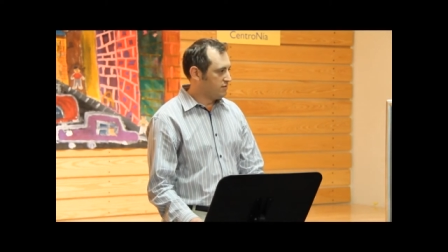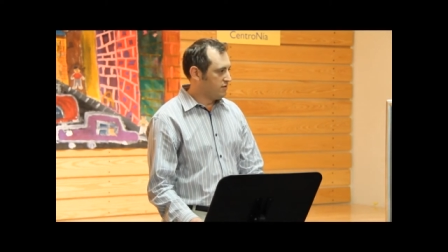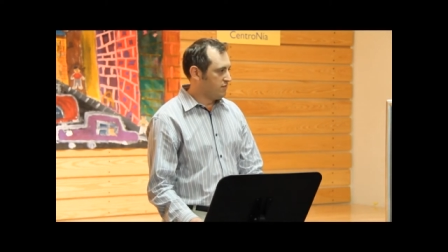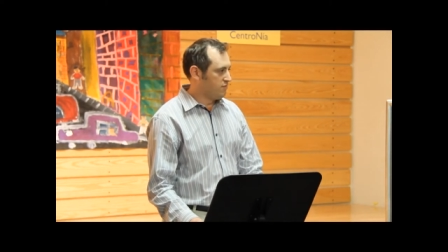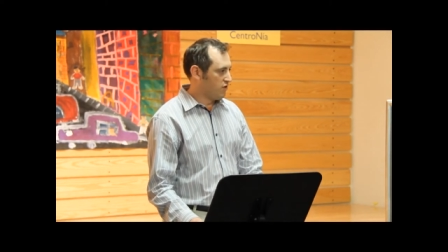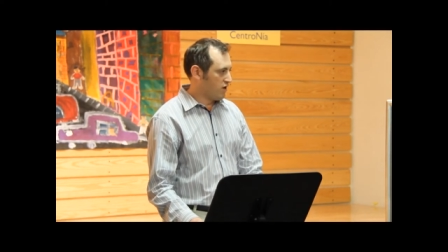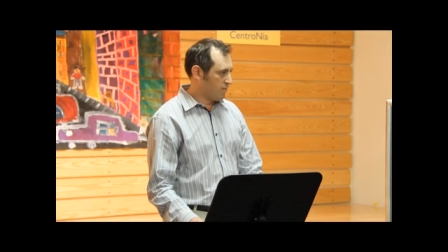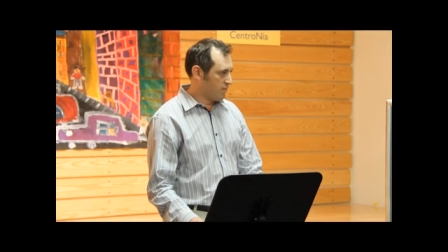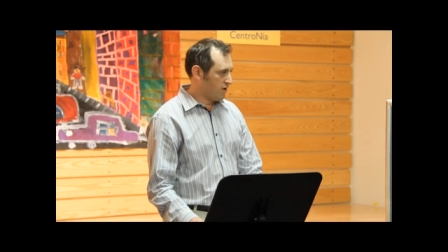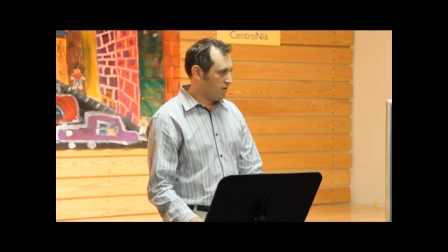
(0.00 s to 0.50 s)

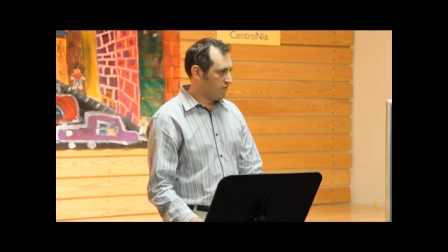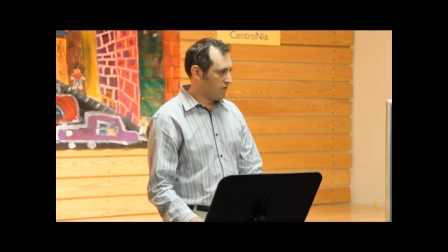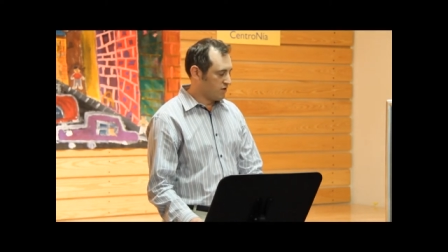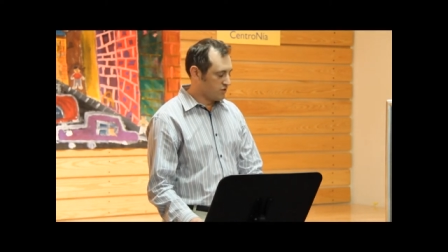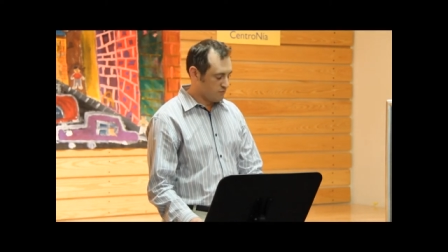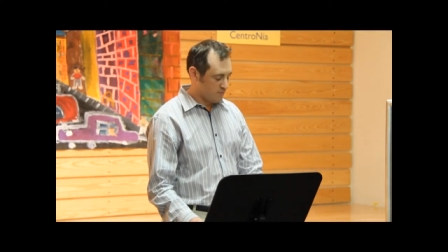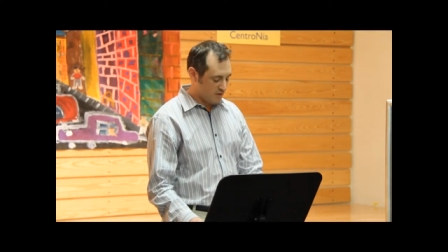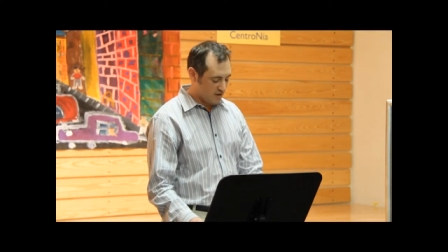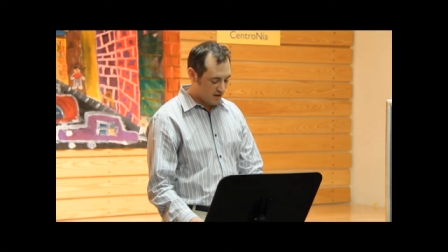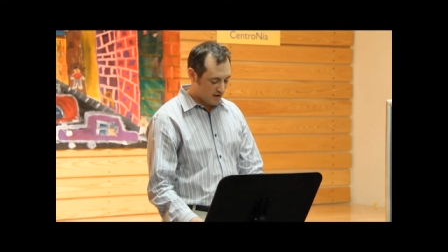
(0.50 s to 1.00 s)
and Rabbi
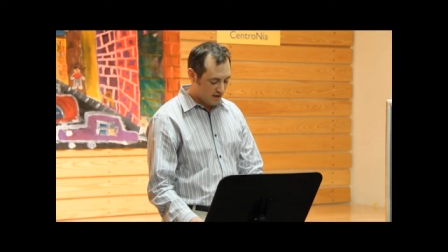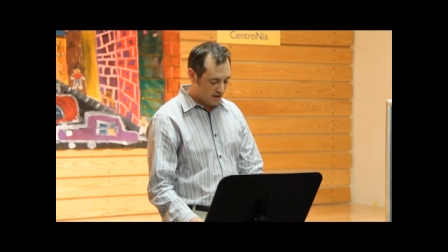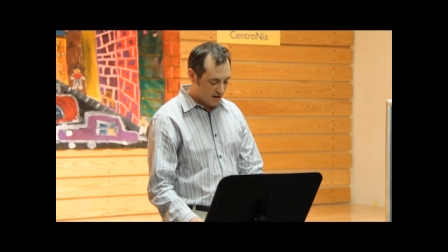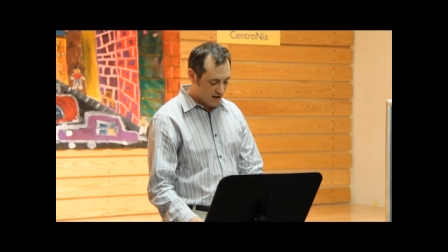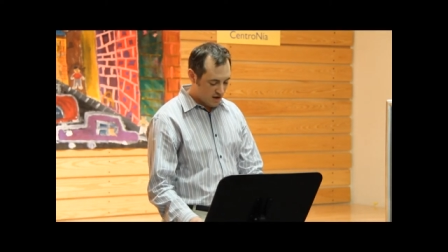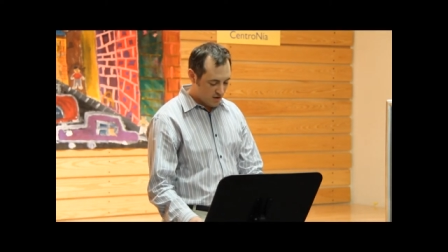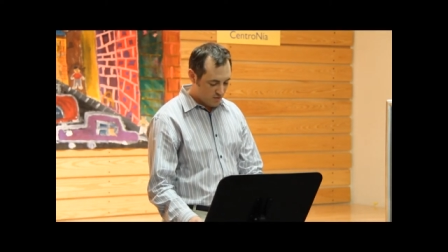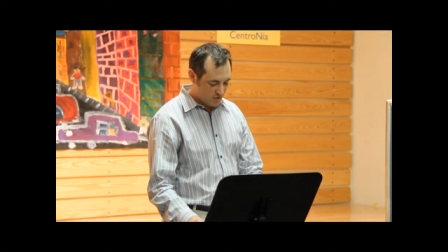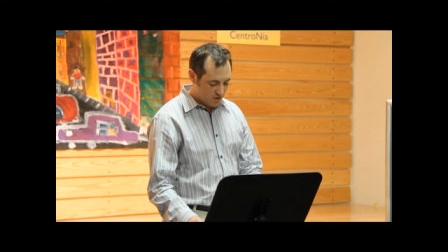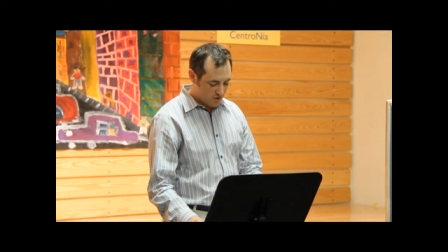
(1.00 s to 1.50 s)
Richmond, I
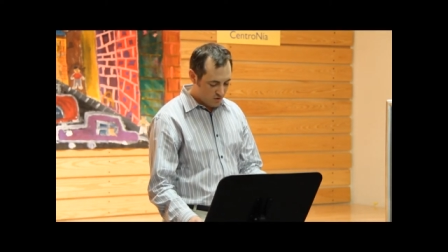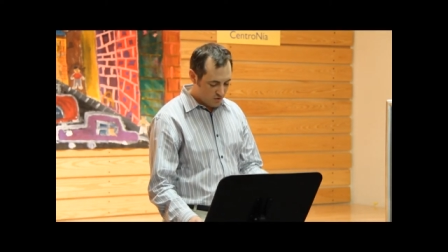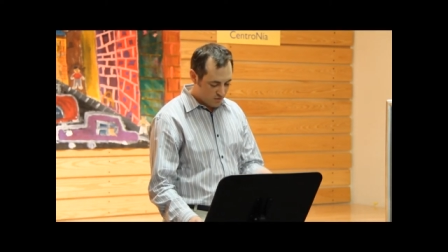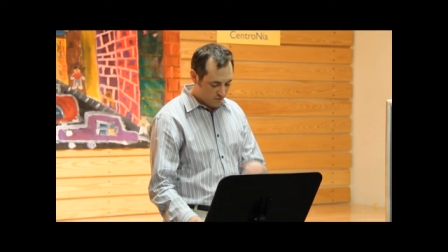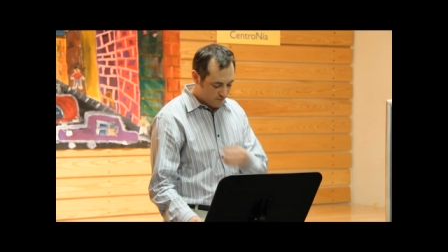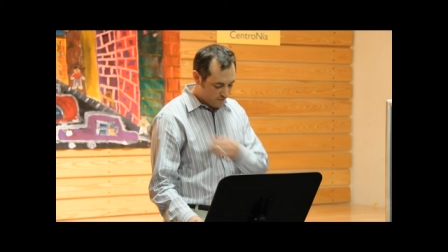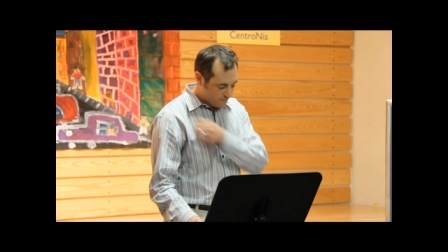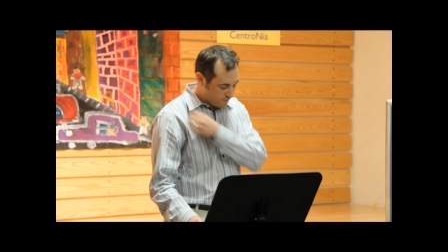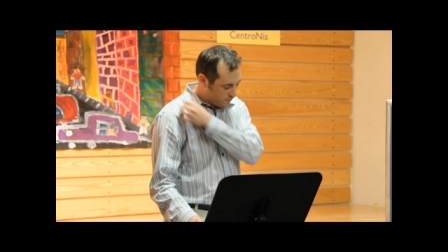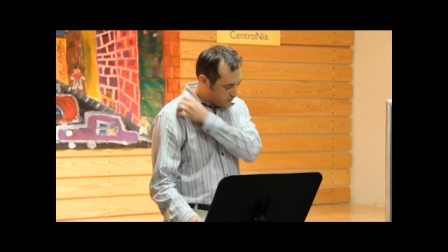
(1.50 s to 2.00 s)
now know